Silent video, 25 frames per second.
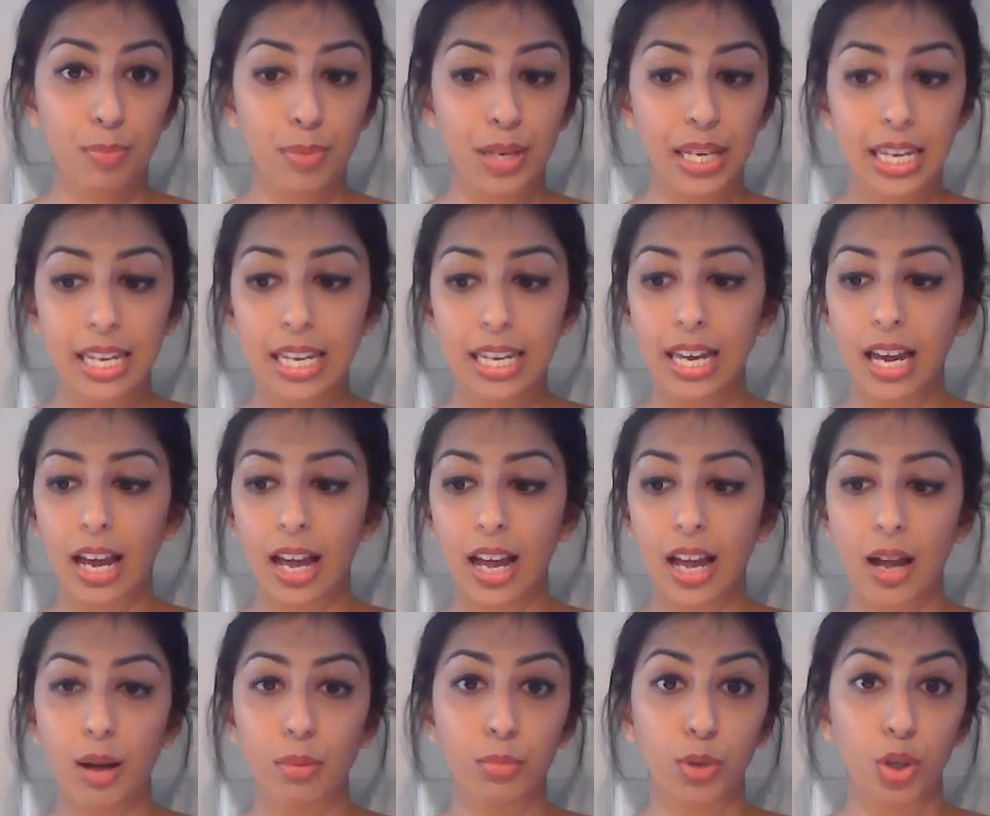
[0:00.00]
B
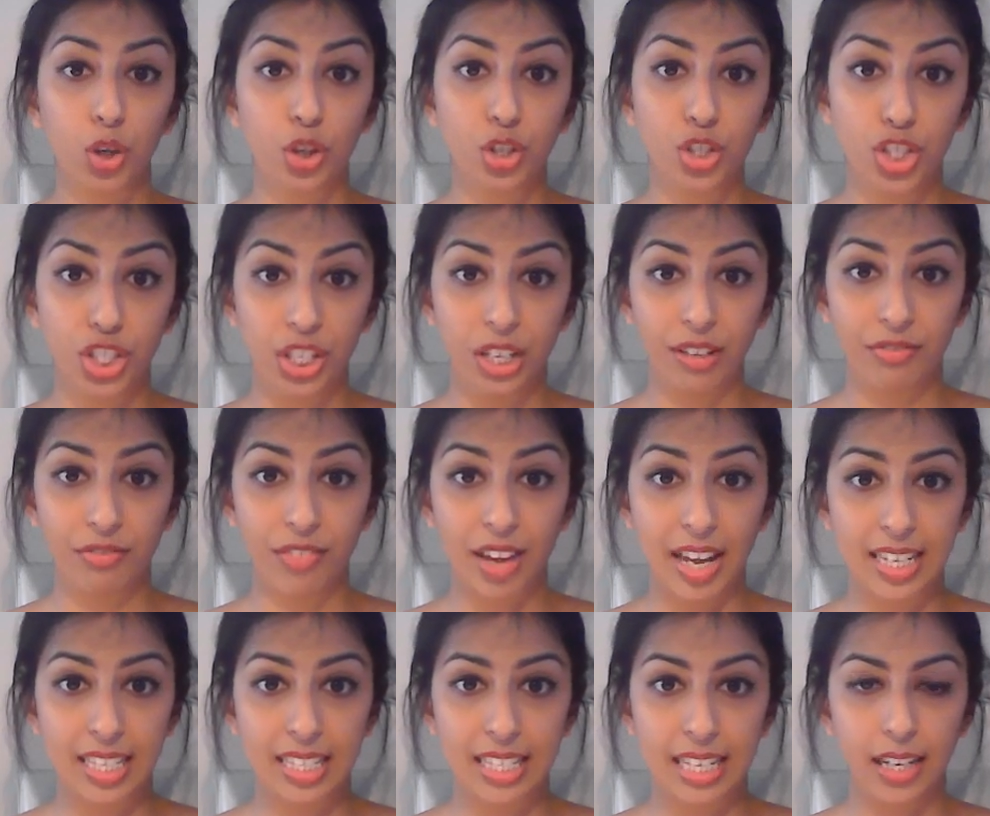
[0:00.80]
conjugate
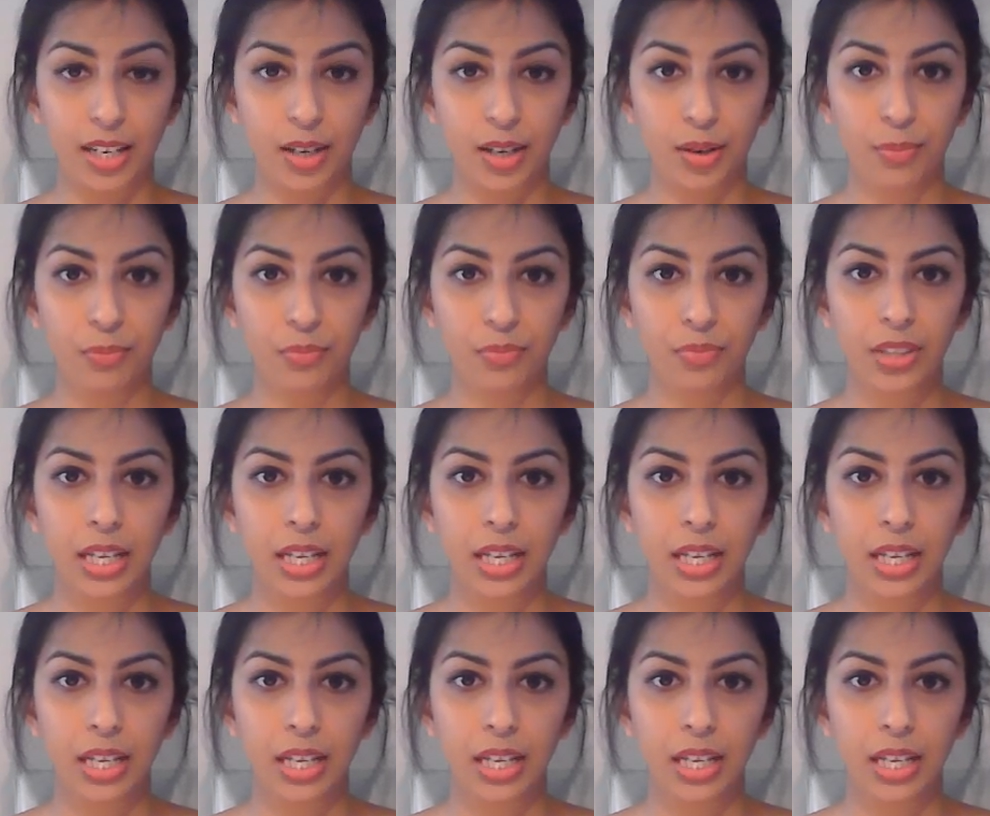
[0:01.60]
vaccine.